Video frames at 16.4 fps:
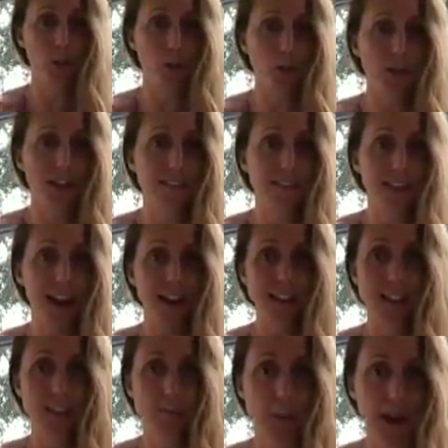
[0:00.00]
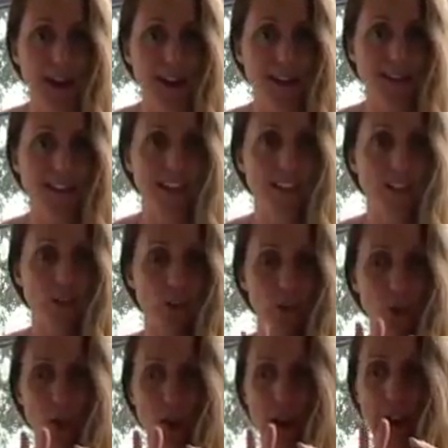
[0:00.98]
owning that space, and
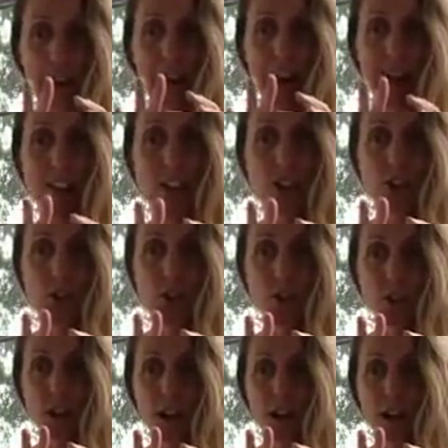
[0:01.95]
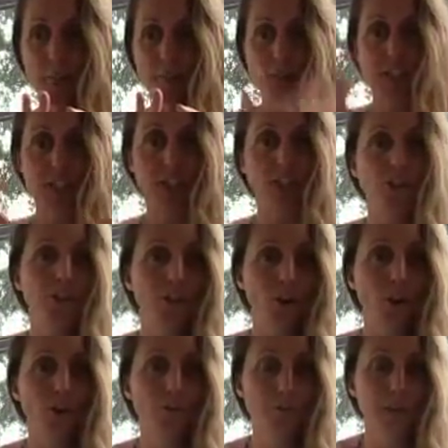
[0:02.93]
your pursuit
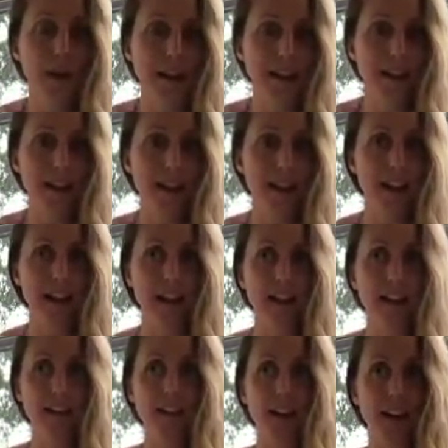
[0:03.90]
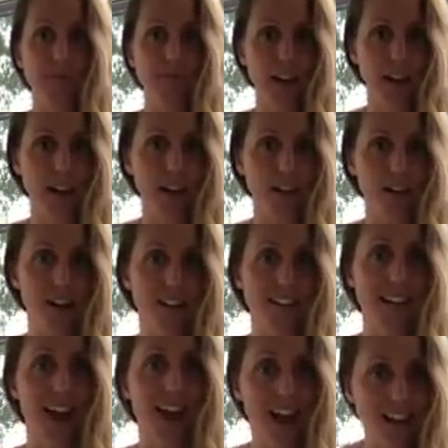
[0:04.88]
of being in and
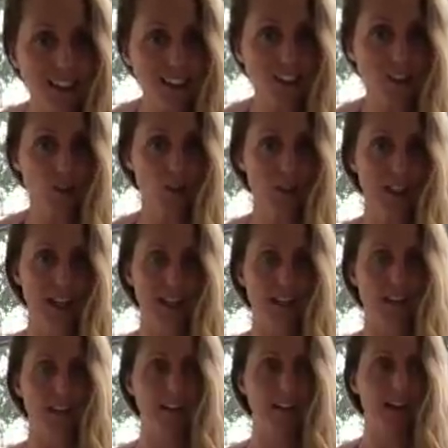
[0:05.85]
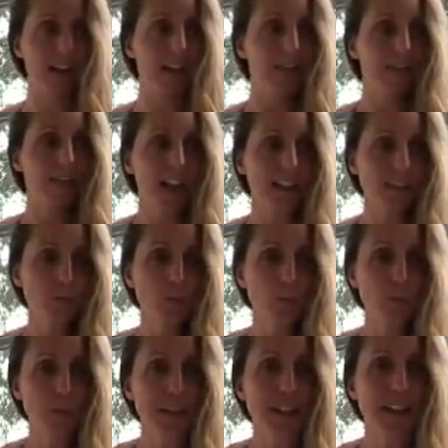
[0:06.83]
recognized as a thought leader, that's
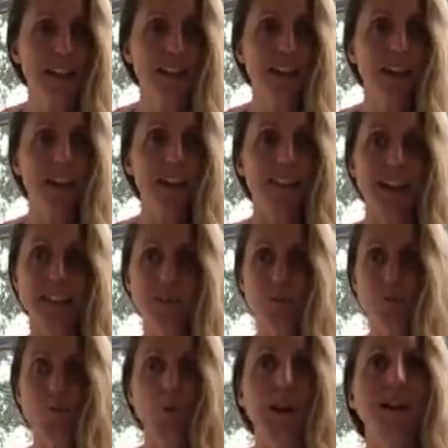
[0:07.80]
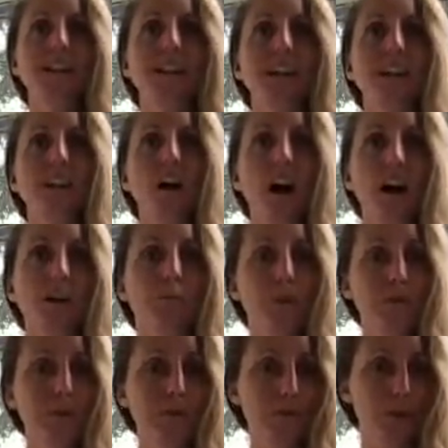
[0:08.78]
really kind of
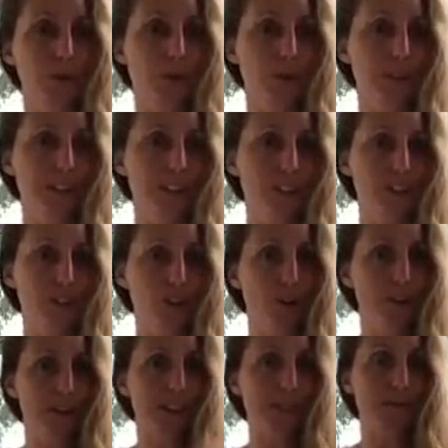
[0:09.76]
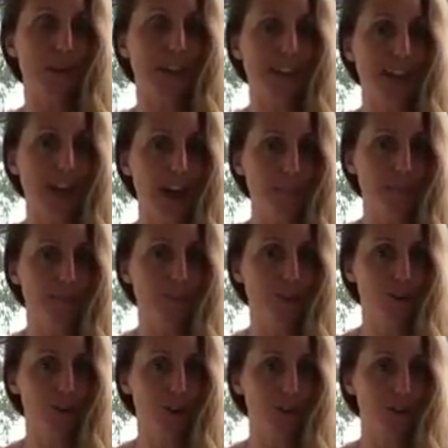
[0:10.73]
probably what grinds your goat. This big gap you've
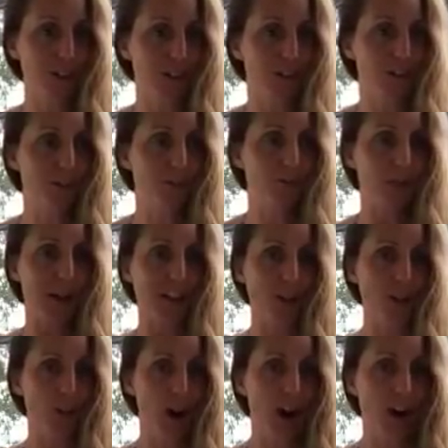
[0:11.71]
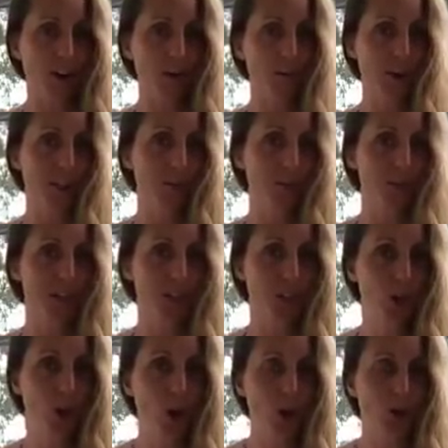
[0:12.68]
got going on of where you are and where you want to
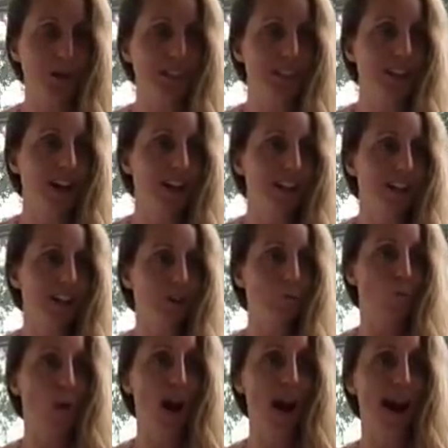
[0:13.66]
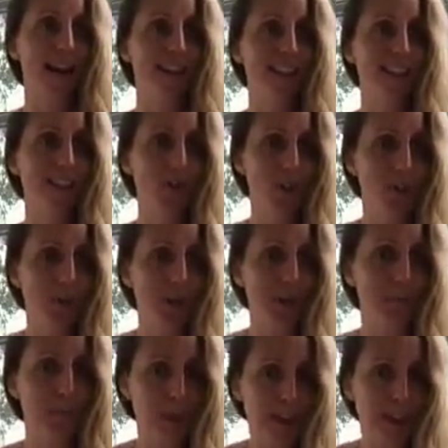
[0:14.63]
go is kind of like, why is
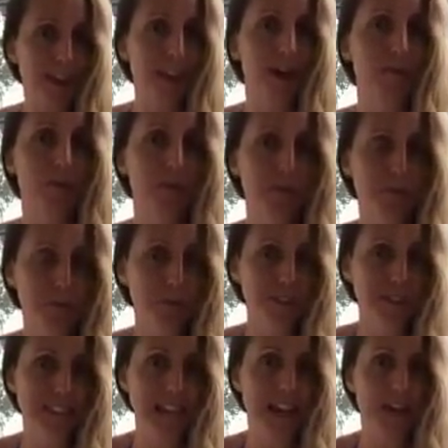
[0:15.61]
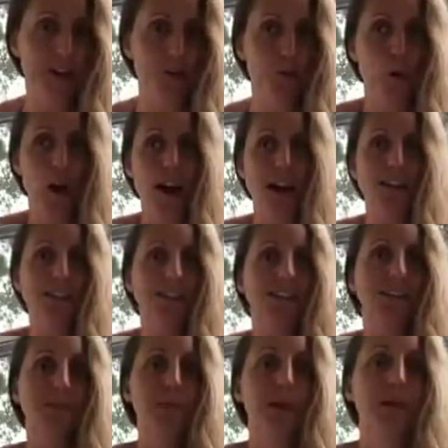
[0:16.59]
nobody picking up what I'm putting down? Or why
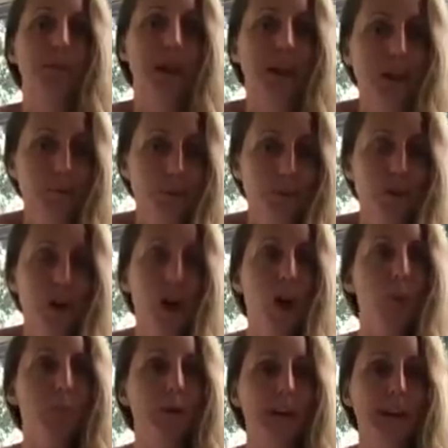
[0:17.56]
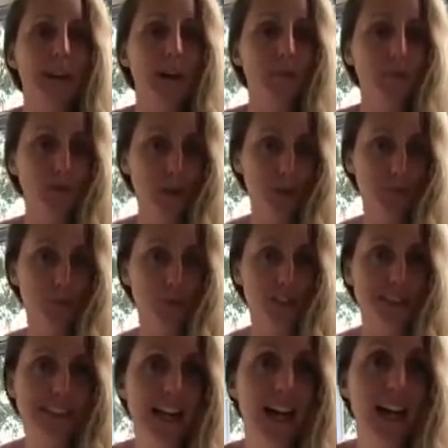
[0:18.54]
isn't the amount of people picking up what I'm
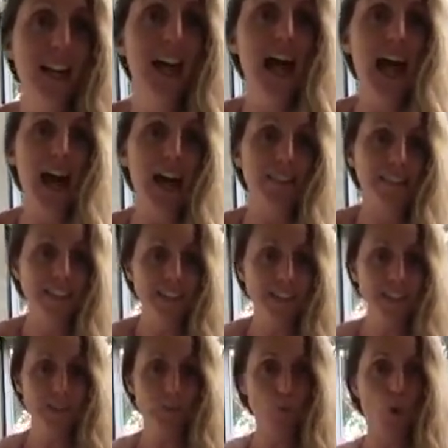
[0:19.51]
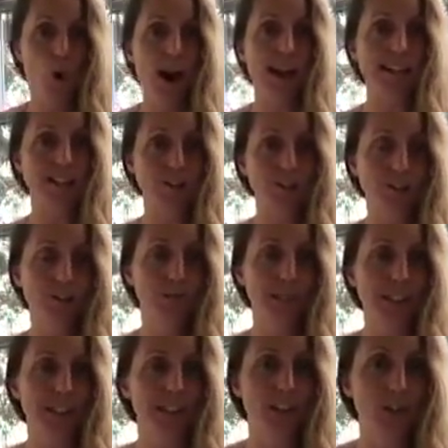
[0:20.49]
putting down? And this is why social
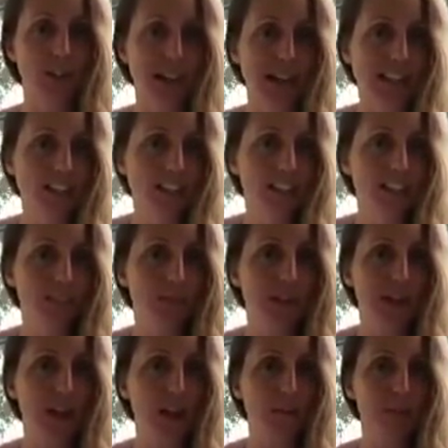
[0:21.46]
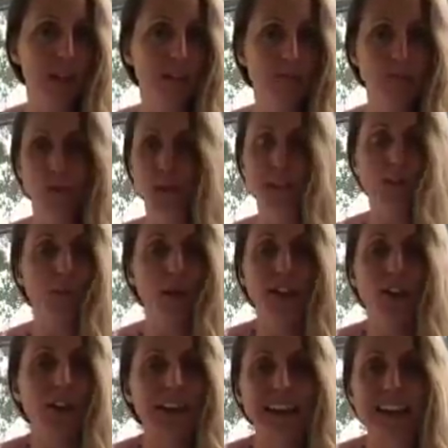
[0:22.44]
media creation has been our platform, because we're
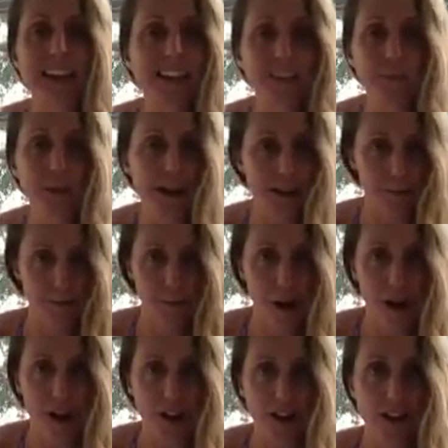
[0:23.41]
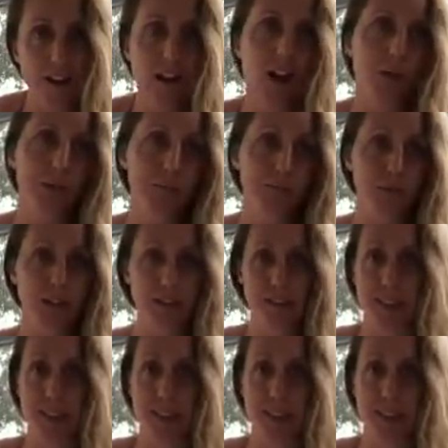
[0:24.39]
not here to make a buck. I mean,